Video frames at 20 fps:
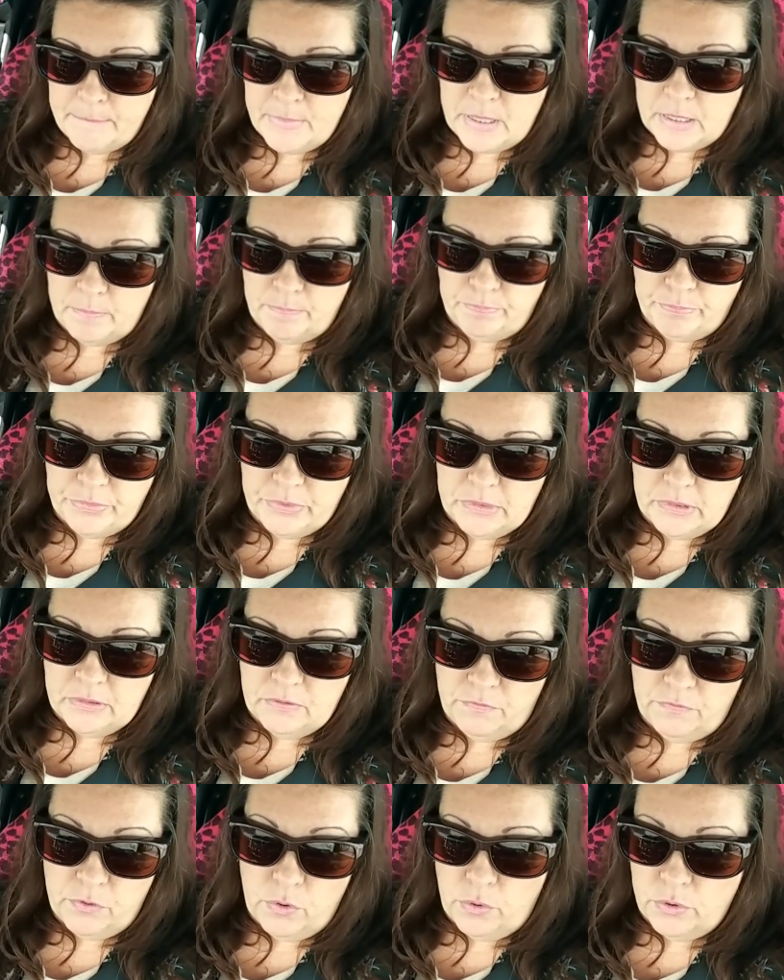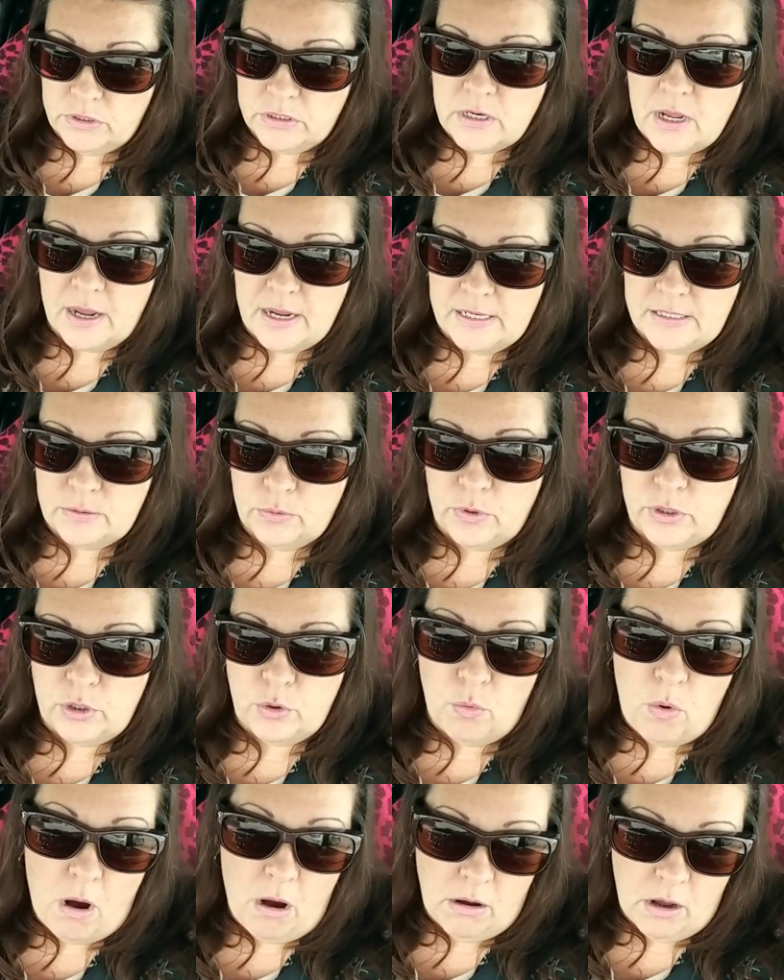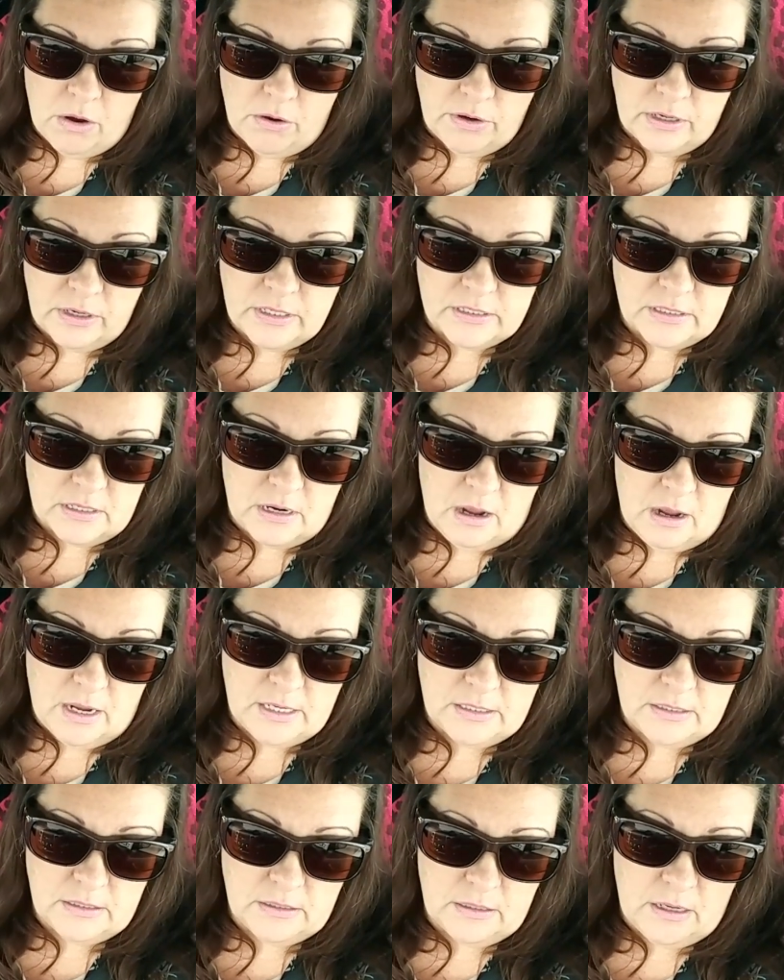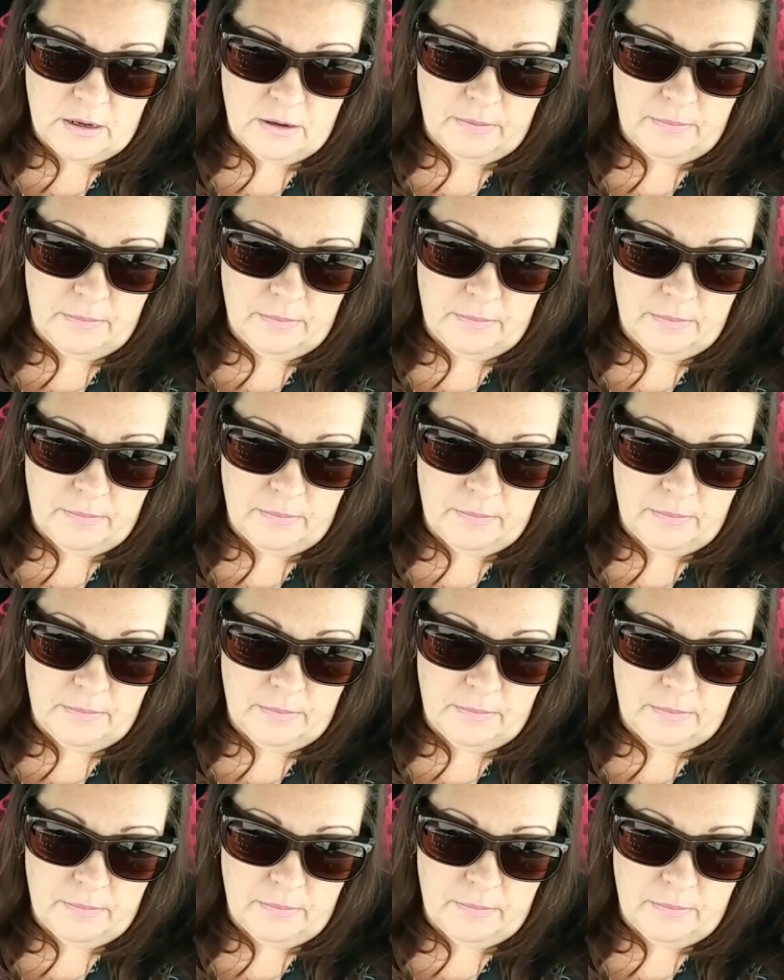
But the floor is nice. When you walk on it, it's nice.